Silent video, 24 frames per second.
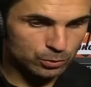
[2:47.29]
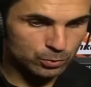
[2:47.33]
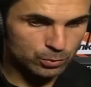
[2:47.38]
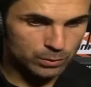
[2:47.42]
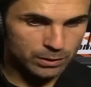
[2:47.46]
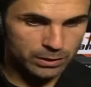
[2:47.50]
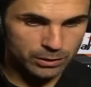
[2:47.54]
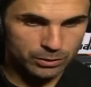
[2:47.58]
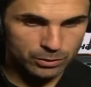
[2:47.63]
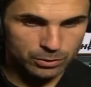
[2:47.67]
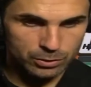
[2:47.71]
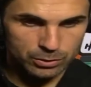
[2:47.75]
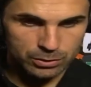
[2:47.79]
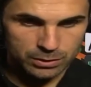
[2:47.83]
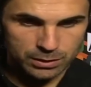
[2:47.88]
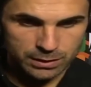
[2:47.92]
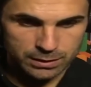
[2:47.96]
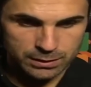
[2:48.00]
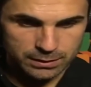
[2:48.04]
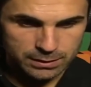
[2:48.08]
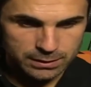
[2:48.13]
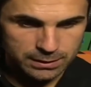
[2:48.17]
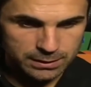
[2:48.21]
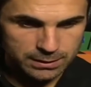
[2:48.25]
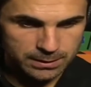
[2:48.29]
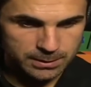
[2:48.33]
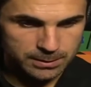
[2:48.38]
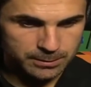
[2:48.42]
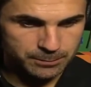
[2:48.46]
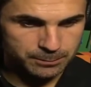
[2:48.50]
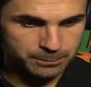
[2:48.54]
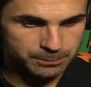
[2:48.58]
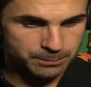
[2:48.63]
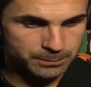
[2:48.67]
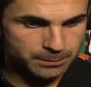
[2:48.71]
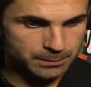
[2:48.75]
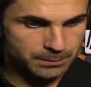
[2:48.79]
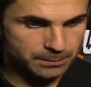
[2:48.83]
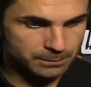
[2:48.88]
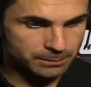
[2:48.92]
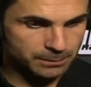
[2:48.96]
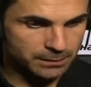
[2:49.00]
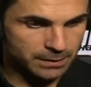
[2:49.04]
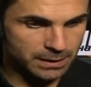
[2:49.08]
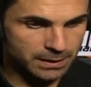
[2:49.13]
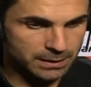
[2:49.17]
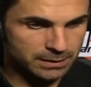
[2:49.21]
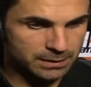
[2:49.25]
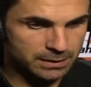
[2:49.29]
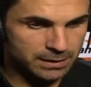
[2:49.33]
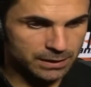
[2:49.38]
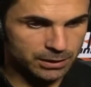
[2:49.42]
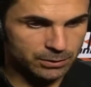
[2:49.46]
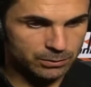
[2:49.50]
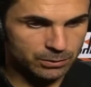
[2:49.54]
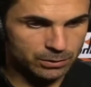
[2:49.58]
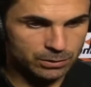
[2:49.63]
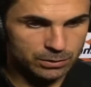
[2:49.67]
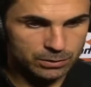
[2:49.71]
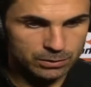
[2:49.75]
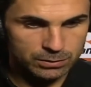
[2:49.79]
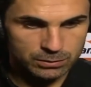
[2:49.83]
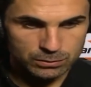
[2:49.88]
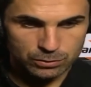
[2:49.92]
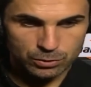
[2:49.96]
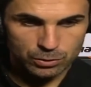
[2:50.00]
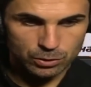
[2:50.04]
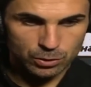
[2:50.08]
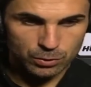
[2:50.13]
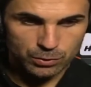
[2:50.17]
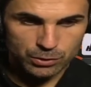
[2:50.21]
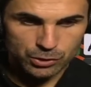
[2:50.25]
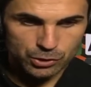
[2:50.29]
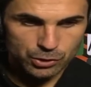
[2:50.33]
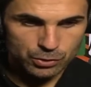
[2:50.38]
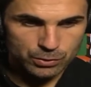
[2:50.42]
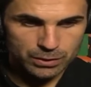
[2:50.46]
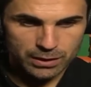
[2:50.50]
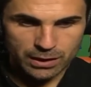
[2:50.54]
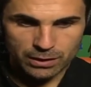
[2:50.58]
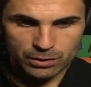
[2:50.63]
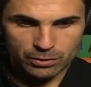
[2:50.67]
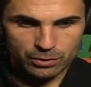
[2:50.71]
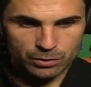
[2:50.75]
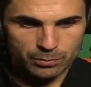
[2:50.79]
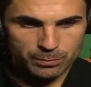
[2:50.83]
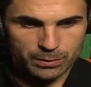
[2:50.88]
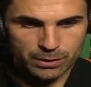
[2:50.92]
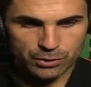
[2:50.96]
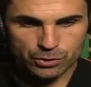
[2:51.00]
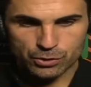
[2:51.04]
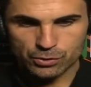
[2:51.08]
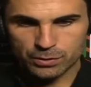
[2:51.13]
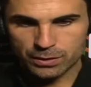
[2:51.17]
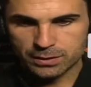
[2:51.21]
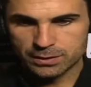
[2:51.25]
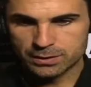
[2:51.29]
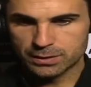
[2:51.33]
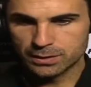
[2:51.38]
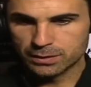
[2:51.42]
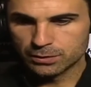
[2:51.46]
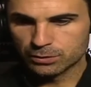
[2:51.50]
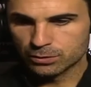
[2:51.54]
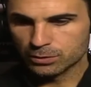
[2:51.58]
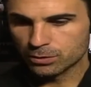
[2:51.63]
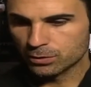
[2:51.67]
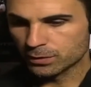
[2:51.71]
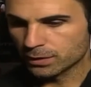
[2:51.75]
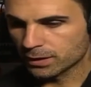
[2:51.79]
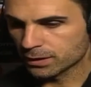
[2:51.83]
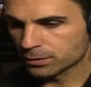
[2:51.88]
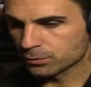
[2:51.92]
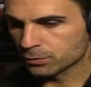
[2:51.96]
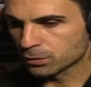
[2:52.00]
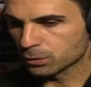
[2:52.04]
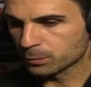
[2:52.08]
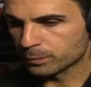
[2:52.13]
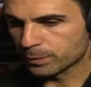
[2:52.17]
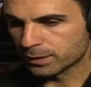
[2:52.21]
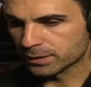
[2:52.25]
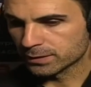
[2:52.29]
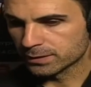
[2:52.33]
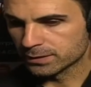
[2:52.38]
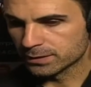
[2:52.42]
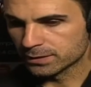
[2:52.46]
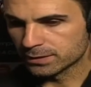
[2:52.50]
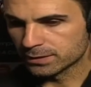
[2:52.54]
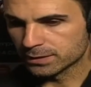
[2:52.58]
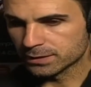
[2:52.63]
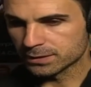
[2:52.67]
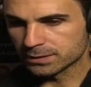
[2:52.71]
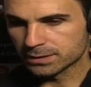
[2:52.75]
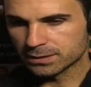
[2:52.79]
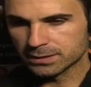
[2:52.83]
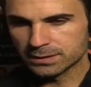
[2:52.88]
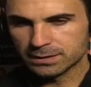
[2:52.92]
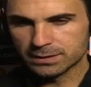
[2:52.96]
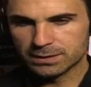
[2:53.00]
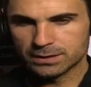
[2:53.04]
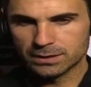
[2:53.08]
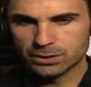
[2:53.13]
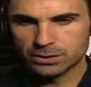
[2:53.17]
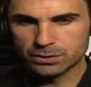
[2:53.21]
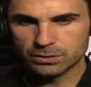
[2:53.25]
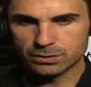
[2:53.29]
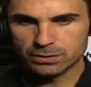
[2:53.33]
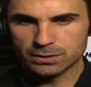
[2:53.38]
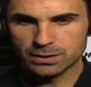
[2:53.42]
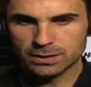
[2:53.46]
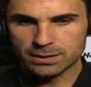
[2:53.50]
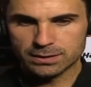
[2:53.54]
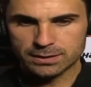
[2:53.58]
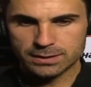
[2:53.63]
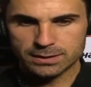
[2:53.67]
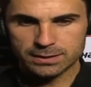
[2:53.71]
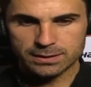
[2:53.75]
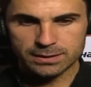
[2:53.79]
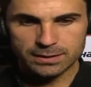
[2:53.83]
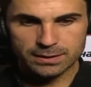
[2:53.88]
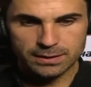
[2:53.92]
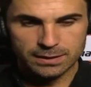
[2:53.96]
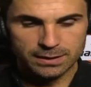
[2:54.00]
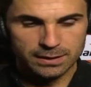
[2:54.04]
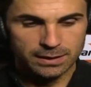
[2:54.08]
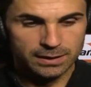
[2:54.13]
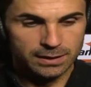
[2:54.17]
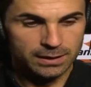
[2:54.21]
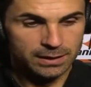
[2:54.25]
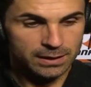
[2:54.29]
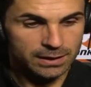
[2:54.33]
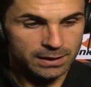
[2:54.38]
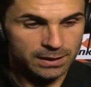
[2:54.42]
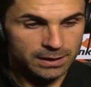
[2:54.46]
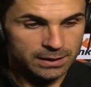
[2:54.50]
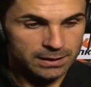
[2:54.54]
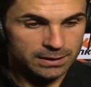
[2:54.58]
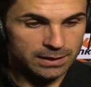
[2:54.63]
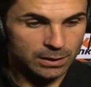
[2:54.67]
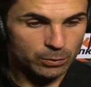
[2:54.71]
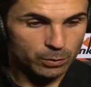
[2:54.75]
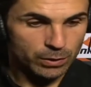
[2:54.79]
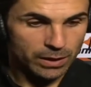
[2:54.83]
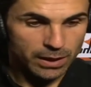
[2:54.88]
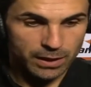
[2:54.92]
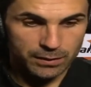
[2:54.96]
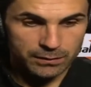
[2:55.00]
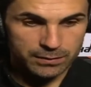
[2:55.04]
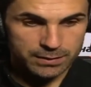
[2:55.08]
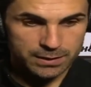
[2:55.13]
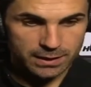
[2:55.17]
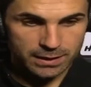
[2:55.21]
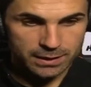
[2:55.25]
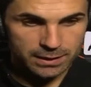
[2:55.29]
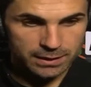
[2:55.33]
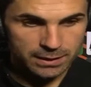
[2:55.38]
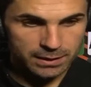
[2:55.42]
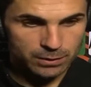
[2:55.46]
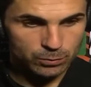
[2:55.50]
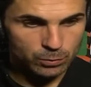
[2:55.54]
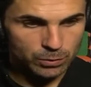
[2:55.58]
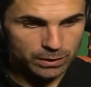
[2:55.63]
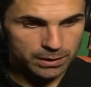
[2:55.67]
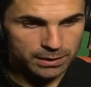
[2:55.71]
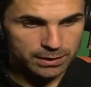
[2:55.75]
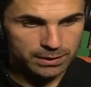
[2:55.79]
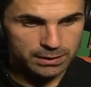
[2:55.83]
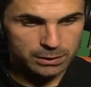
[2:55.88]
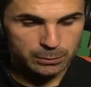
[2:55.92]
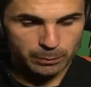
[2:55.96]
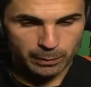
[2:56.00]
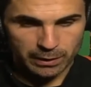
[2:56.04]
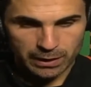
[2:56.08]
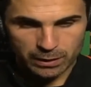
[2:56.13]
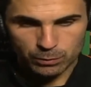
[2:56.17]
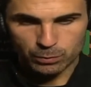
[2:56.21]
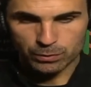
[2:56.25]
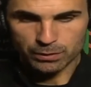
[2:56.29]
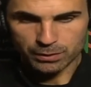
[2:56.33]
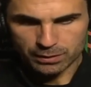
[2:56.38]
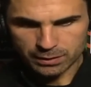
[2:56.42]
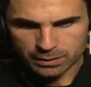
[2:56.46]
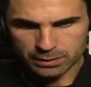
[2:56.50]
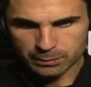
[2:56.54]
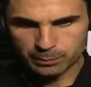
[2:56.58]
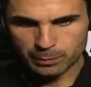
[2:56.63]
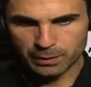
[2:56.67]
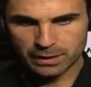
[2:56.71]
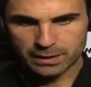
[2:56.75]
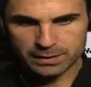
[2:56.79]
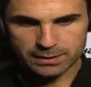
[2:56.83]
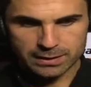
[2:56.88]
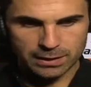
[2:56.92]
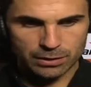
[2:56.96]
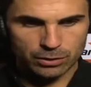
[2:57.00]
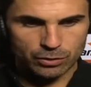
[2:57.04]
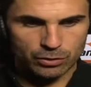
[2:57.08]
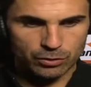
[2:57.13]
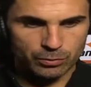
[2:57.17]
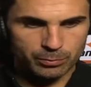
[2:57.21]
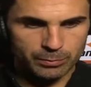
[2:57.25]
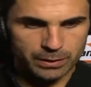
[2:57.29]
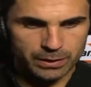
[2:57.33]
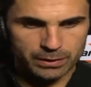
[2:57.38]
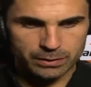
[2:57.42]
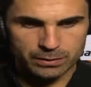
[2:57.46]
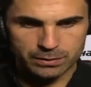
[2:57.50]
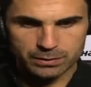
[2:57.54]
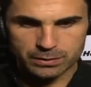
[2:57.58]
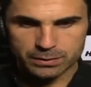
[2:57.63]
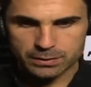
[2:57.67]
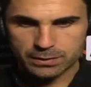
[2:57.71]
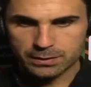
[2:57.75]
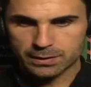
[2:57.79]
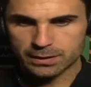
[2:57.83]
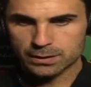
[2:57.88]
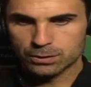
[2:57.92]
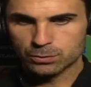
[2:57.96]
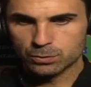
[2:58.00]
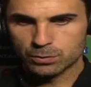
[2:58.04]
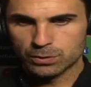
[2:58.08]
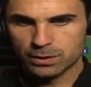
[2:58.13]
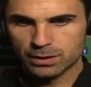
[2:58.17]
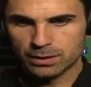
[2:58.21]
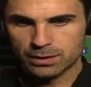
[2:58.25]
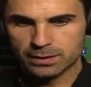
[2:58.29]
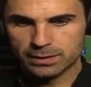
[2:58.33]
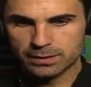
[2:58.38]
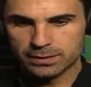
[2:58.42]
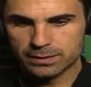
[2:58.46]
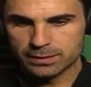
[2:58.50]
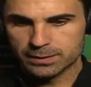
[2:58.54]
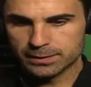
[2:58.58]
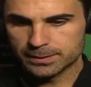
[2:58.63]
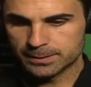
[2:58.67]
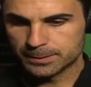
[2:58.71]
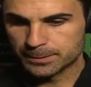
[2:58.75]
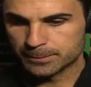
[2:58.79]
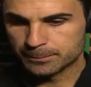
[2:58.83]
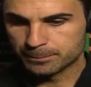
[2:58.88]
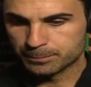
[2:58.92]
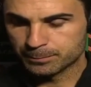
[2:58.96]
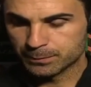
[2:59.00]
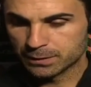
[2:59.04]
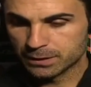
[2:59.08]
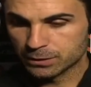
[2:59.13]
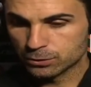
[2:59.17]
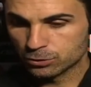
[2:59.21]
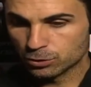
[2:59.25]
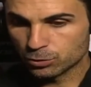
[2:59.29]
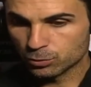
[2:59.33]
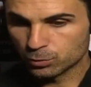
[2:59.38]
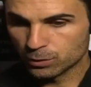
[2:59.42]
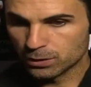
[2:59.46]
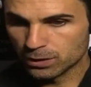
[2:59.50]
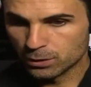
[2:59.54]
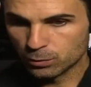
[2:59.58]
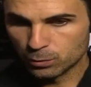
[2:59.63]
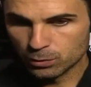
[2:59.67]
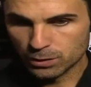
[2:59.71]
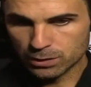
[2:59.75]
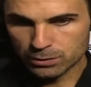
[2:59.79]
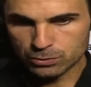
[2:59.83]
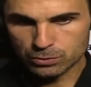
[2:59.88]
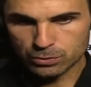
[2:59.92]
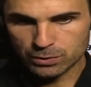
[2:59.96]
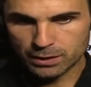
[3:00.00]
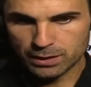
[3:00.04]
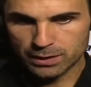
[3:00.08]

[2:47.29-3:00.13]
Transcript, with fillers: he was really good. And um, and Kieran, you know, he's showing a lot of maturity. You know, he has respected certain decisions that uh, that we have taken when he's played with. He's played a lot of minutes as well. Um, he's done really well